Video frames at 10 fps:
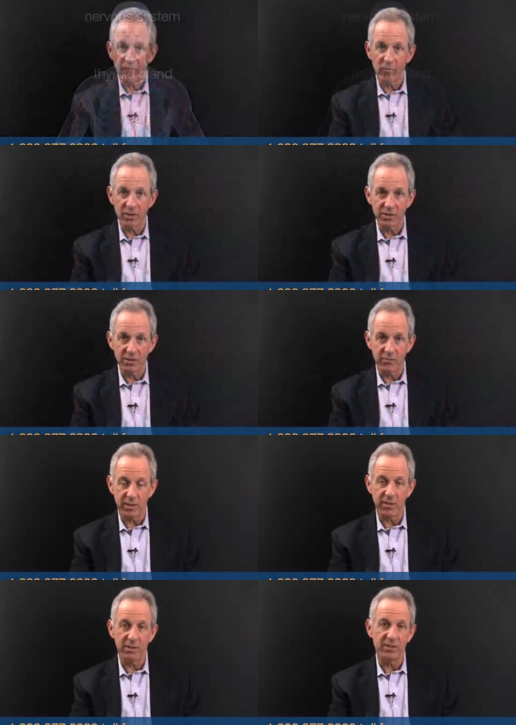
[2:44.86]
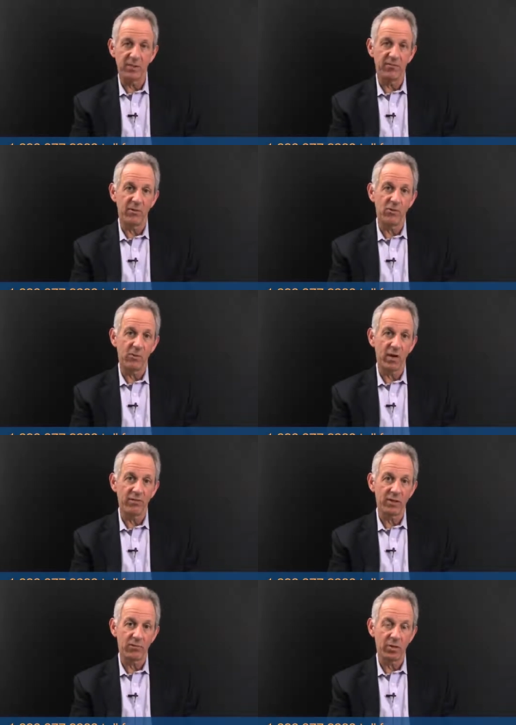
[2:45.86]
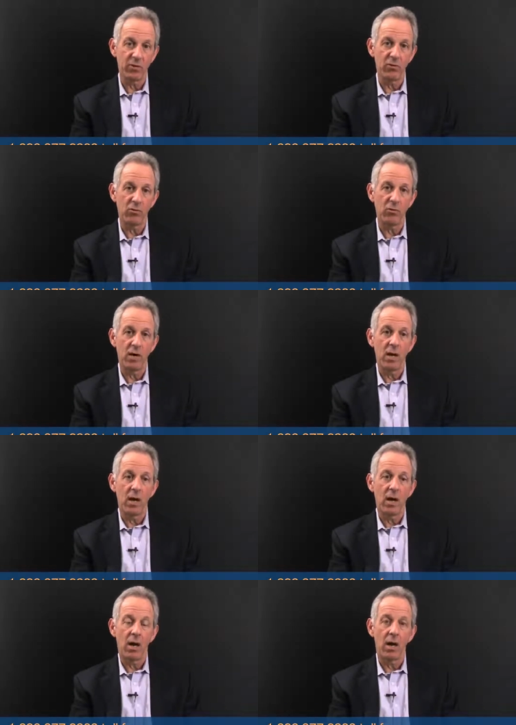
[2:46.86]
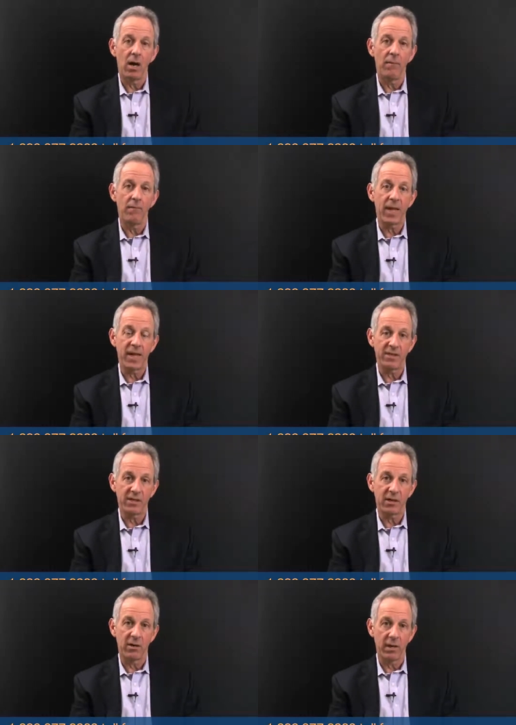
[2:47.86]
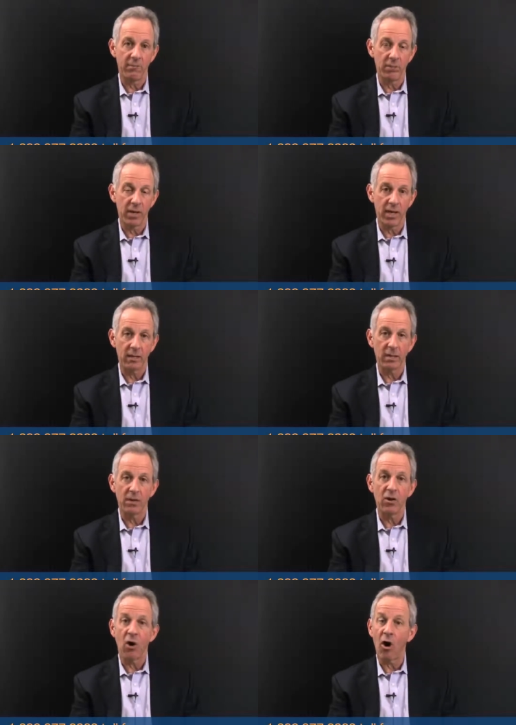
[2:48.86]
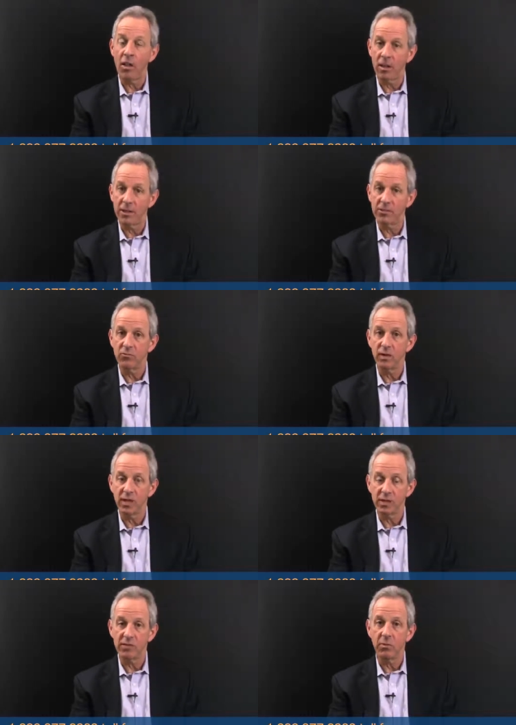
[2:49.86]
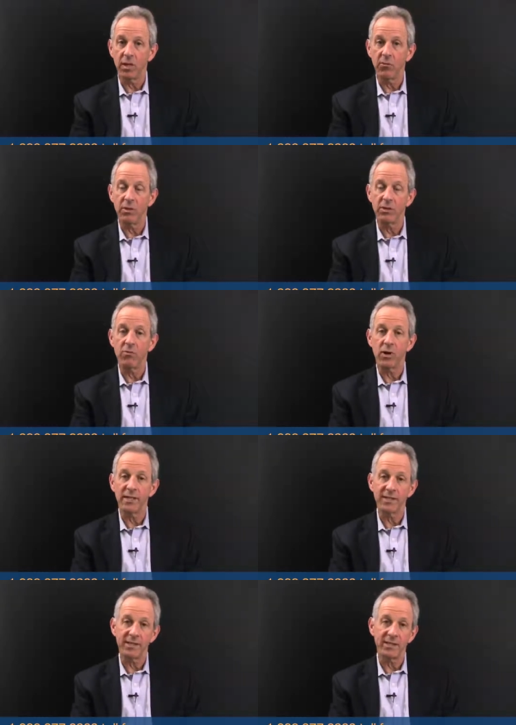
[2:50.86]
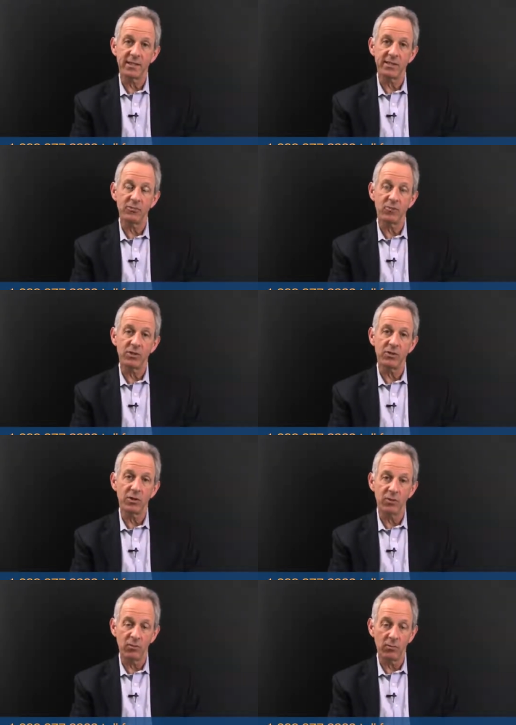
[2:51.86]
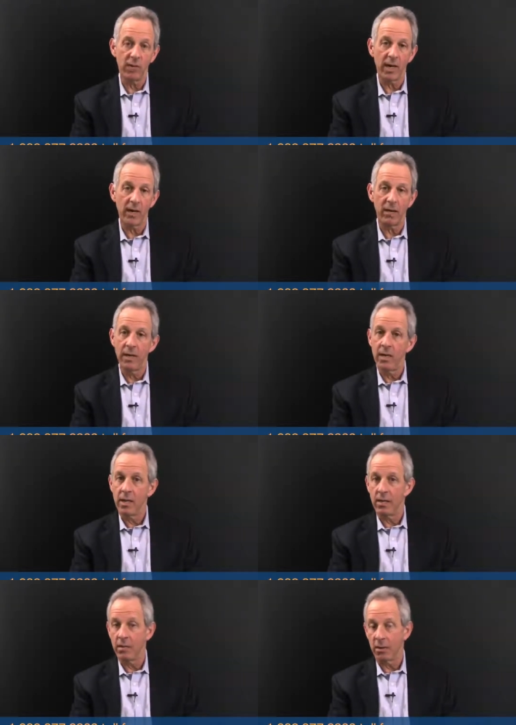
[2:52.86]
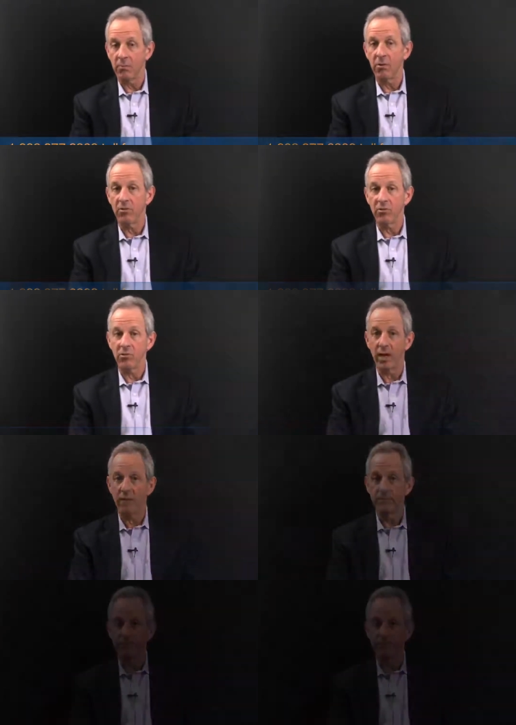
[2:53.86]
have questions about this, if you do have a DePuy ASR implant, call us. We can explain what the process is and what you can do about it and help you through that.